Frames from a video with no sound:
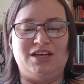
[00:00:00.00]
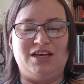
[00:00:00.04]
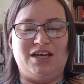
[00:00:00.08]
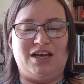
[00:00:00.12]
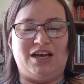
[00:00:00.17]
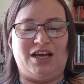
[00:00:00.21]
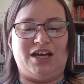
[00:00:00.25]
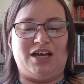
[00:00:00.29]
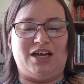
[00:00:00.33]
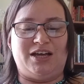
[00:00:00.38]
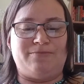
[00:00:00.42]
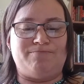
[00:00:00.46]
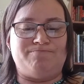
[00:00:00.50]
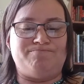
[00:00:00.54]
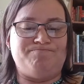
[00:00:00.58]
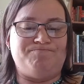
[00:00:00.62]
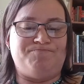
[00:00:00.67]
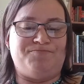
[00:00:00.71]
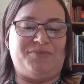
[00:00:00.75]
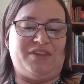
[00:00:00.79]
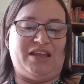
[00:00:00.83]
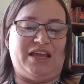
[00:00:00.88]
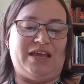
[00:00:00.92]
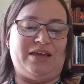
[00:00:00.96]
Um,
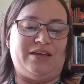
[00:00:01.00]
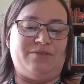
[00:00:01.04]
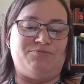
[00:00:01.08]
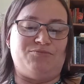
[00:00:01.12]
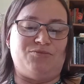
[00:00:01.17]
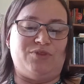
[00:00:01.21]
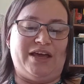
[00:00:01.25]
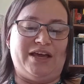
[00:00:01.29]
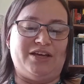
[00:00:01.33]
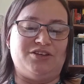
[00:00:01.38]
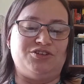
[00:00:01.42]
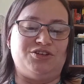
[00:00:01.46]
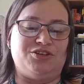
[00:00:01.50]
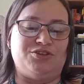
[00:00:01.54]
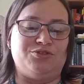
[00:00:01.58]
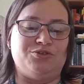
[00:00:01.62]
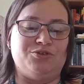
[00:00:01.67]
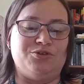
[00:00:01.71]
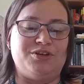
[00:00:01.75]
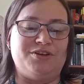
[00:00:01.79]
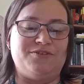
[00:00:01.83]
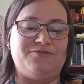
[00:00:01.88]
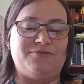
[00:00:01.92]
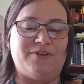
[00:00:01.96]
I'm actually
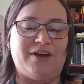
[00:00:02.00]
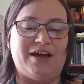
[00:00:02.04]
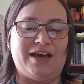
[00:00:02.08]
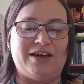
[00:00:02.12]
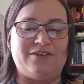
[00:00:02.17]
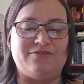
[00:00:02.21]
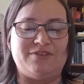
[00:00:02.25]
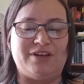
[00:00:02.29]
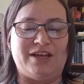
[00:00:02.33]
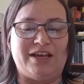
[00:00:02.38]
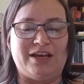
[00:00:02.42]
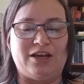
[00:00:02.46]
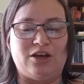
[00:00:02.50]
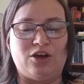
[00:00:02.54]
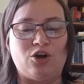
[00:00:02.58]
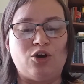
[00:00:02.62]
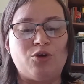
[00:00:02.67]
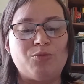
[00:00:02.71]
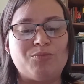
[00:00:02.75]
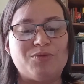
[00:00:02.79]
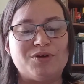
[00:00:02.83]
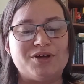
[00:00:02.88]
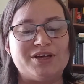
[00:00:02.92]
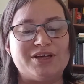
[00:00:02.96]
thirty-five
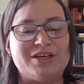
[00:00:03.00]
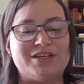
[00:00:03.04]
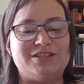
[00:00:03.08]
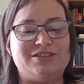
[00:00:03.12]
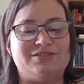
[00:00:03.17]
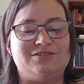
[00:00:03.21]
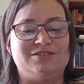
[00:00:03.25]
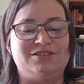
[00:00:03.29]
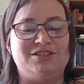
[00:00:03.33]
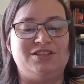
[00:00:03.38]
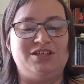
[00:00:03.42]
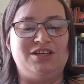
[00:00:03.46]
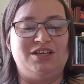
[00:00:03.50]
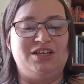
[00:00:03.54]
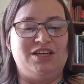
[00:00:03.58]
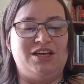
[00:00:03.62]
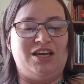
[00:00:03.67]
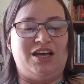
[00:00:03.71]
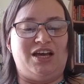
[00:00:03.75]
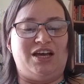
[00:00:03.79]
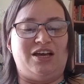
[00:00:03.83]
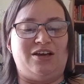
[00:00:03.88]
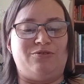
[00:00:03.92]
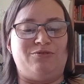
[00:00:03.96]
now, but
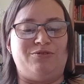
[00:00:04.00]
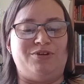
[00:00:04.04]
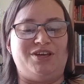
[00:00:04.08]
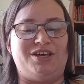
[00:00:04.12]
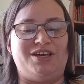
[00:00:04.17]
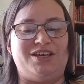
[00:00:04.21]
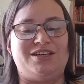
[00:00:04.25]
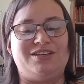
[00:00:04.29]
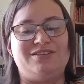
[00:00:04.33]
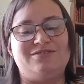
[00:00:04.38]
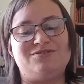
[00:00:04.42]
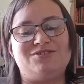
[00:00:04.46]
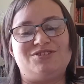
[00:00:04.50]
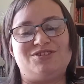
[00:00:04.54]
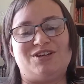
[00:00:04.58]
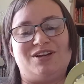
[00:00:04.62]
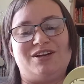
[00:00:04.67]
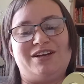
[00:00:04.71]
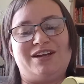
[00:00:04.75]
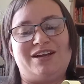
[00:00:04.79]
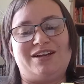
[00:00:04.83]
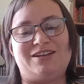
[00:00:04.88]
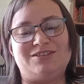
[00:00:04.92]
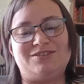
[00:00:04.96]
Uh, we
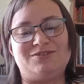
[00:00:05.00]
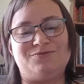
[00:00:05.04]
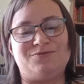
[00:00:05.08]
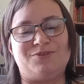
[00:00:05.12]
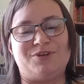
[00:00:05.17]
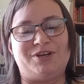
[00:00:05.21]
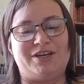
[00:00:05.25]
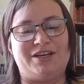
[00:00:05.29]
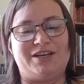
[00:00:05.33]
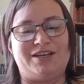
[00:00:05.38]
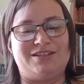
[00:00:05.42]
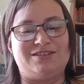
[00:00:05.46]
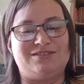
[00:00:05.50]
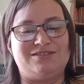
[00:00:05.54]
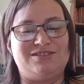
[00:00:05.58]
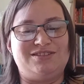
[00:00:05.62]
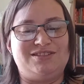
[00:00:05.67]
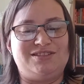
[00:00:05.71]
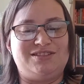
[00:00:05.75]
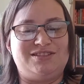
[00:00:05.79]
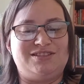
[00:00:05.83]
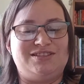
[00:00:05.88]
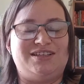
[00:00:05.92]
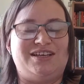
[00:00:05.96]
started out as
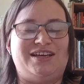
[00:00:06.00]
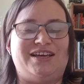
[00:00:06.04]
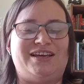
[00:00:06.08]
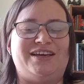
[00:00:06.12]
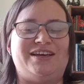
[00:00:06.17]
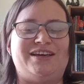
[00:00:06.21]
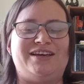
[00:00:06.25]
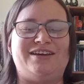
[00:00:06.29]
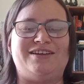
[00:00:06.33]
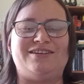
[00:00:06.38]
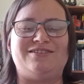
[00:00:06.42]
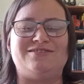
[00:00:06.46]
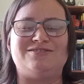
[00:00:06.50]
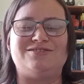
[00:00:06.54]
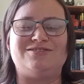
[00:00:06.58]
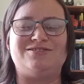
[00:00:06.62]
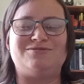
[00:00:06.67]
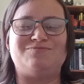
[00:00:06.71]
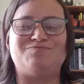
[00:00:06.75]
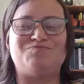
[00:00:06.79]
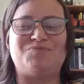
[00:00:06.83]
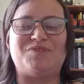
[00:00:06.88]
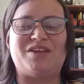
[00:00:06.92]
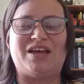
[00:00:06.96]
friends, and
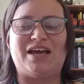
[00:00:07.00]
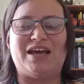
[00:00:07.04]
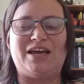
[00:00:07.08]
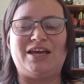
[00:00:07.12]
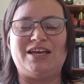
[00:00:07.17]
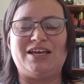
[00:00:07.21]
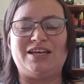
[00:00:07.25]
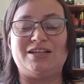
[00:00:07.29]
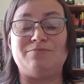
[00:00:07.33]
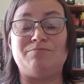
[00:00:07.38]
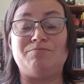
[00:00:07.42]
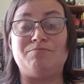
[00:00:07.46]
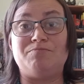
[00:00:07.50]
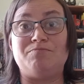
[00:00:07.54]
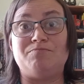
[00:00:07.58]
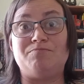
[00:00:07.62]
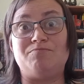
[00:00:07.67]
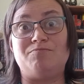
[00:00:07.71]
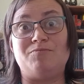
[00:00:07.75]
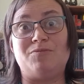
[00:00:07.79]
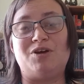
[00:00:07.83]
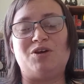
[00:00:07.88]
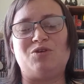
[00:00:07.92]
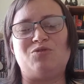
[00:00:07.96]
I had
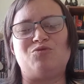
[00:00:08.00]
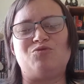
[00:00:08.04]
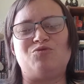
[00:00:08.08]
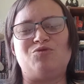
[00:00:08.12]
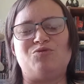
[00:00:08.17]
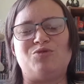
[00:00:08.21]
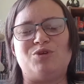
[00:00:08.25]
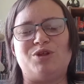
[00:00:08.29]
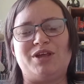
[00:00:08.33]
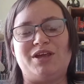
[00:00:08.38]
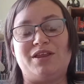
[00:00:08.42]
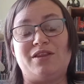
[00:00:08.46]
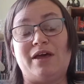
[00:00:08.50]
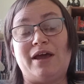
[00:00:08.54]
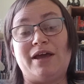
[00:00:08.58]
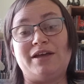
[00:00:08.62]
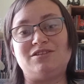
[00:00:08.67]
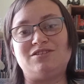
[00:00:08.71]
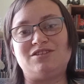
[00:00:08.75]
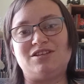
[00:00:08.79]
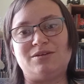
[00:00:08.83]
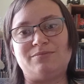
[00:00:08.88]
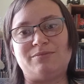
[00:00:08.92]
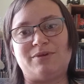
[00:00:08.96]
really
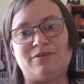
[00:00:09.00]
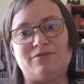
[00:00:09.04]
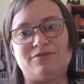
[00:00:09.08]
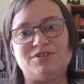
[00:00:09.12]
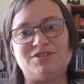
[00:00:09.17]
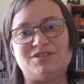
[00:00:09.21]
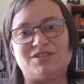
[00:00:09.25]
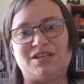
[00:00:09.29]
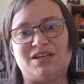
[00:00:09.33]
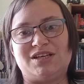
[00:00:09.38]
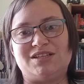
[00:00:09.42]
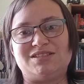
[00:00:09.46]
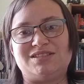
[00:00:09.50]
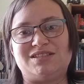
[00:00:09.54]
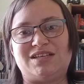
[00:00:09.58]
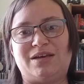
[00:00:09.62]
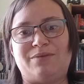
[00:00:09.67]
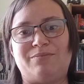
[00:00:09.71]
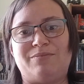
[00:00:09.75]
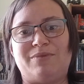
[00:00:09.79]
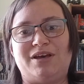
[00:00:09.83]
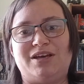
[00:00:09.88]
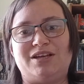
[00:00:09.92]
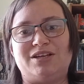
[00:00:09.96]
liked him ever since I
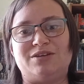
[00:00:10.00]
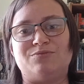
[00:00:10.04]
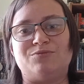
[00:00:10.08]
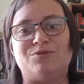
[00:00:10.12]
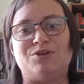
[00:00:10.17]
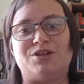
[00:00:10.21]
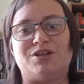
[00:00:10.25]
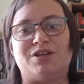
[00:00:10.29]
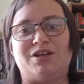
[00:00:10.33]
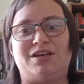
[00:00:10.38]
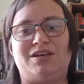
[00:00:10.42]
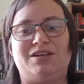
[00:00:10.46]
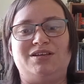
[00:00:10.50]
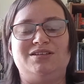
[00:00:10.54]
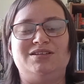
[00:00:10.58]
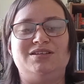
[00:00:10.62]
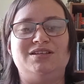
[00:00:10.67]
met him, really.